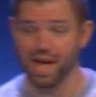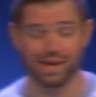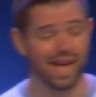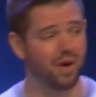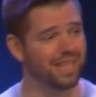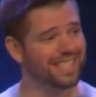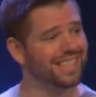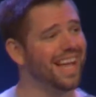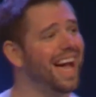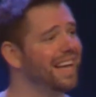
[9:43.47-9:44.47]
and now has
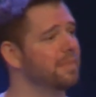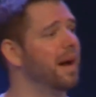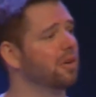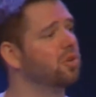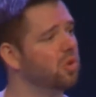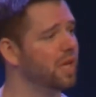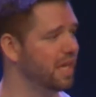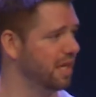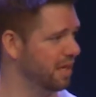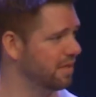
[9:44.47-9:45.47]
lied about who
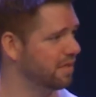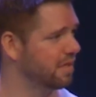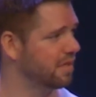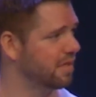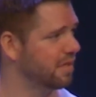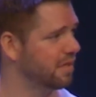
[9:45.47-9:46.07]
he is,